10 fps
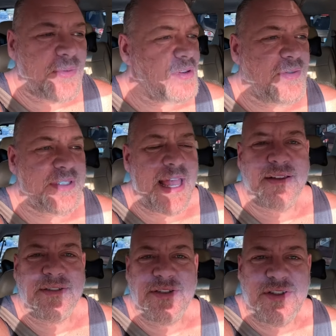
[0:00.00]
What was
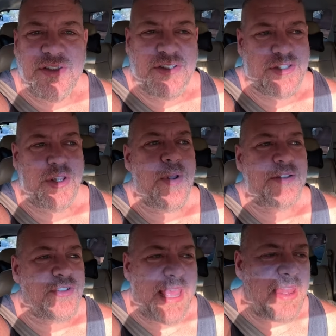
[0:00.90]
that,
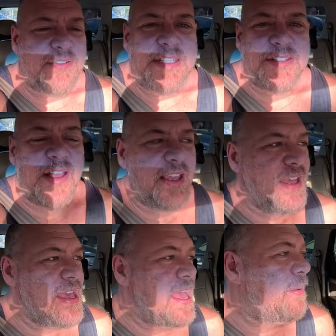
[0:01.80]
200 calories? Like,
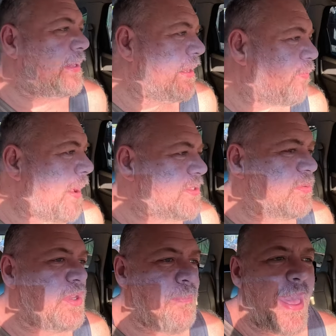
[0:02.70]
how am I going to lift weights?
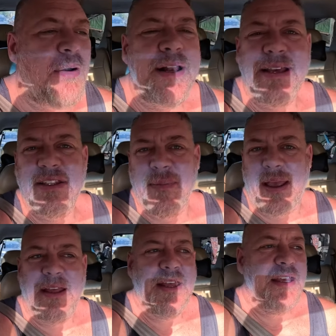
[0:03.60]
What do you need power cleans, mate?